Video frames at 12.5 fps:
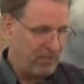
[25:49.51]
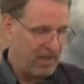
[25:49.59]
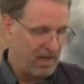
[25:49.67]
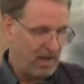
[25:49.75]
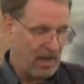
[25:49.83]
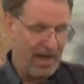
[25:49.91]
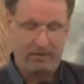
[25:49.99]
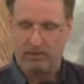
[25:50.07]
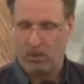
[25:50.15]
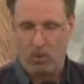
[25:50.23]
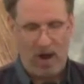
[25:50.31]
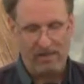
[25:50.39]
I
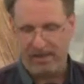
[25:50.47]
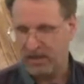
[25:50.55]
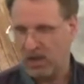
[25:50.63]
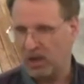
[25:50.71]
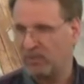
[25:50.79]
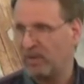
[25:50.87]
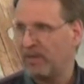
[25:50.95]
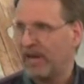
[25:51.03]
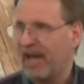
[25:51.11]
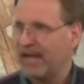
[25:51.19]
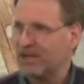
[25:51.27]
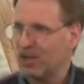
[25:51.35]
don't know why they called me,
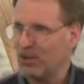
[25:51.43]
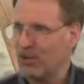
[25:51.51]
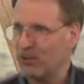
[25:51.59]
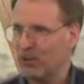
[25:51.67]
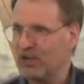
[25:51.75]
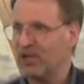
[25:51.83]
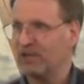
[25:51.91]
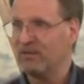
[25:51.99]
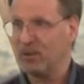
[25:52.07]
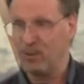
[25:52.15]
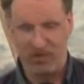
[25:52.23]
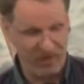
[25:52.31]
but I had to go through an
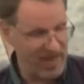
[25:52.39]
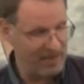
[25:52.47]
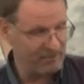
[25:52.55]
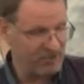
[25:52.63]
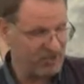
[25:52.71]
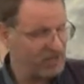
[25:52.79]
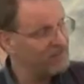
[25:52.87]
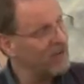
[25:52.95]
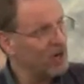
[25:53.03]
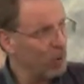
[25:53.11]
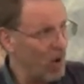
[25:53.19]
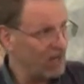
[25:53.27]
interview with them to see if
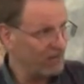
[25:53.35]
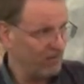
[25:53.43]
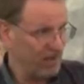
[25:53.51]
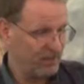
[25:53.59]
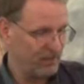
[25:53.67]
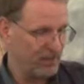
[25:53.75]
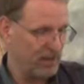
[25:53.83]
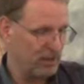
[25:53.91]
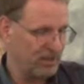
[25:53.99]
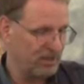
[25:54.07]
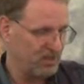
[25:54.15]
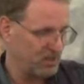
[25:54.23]
I qualified for not
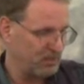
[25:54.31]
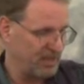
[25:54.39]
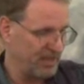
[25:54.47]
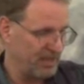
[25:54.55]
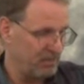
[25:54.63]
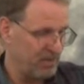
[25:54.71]
only disability,